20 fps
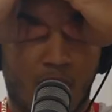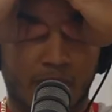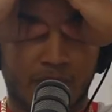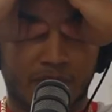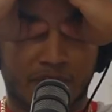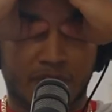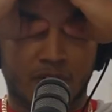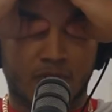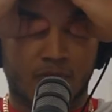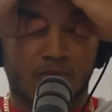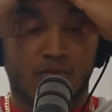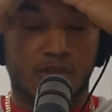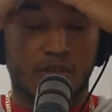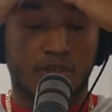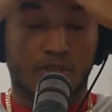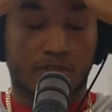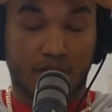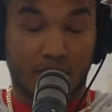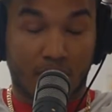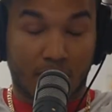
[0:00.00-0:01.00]
obviously,
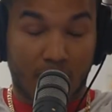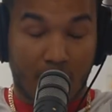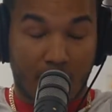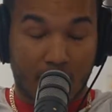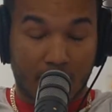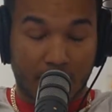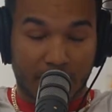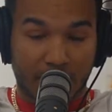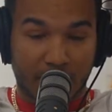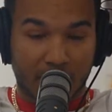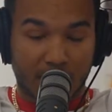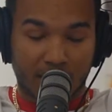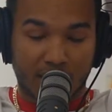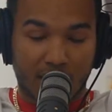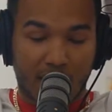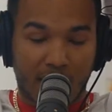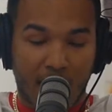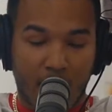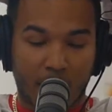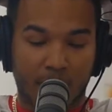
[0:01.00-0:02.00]
with a lot of things
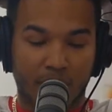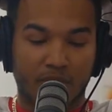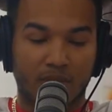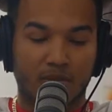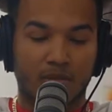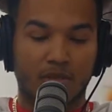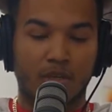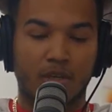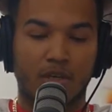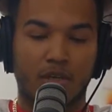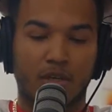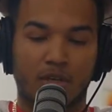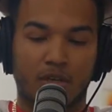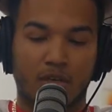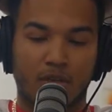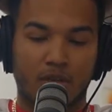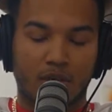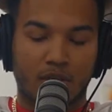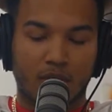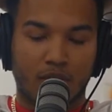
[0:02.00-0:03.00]
that happened
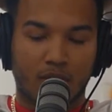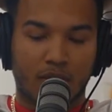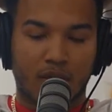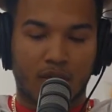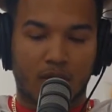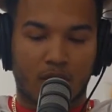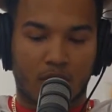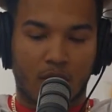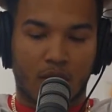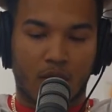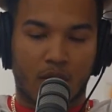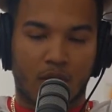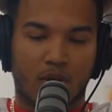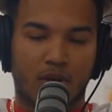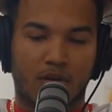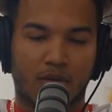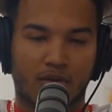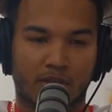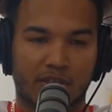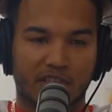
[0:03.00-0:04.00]
there
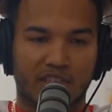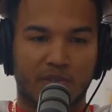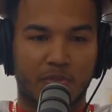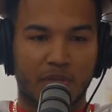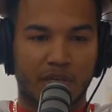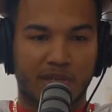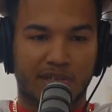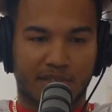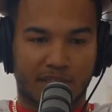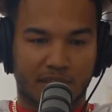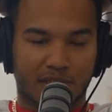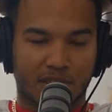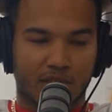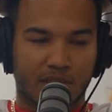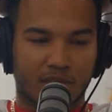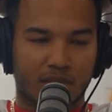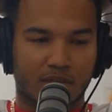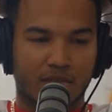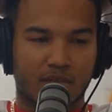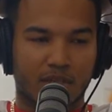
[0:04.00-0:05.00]
are conspiracies
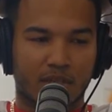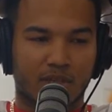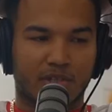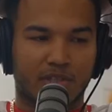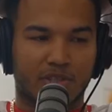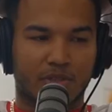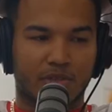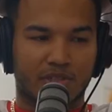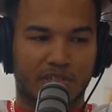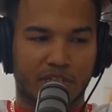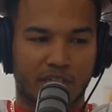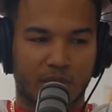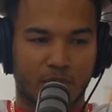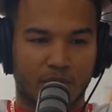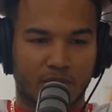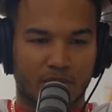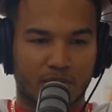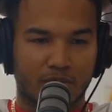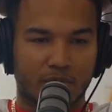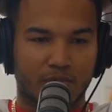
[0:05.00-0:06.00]
that, that are associated
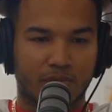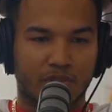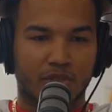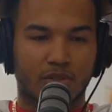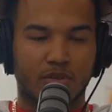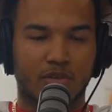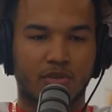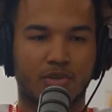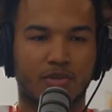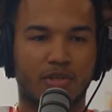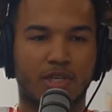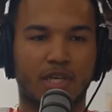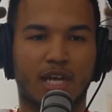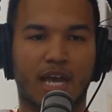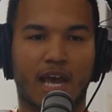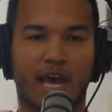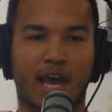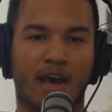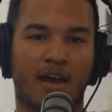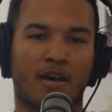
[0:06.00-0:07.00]
with them. So you're
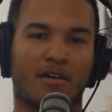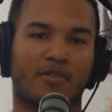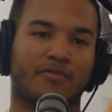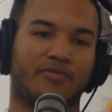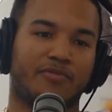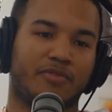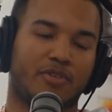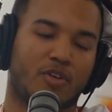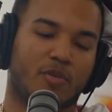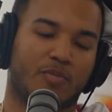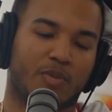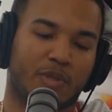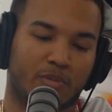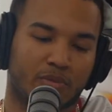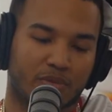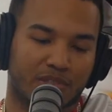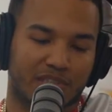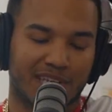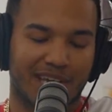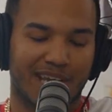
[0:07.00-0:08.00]
gonna have you know
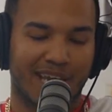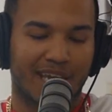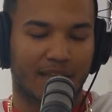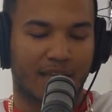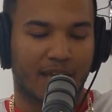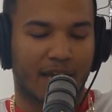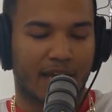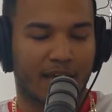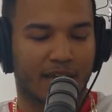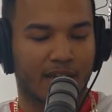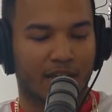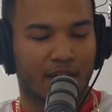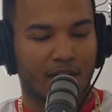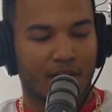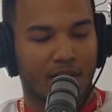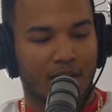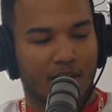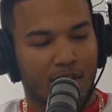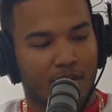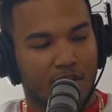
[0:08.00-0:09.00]
people saying that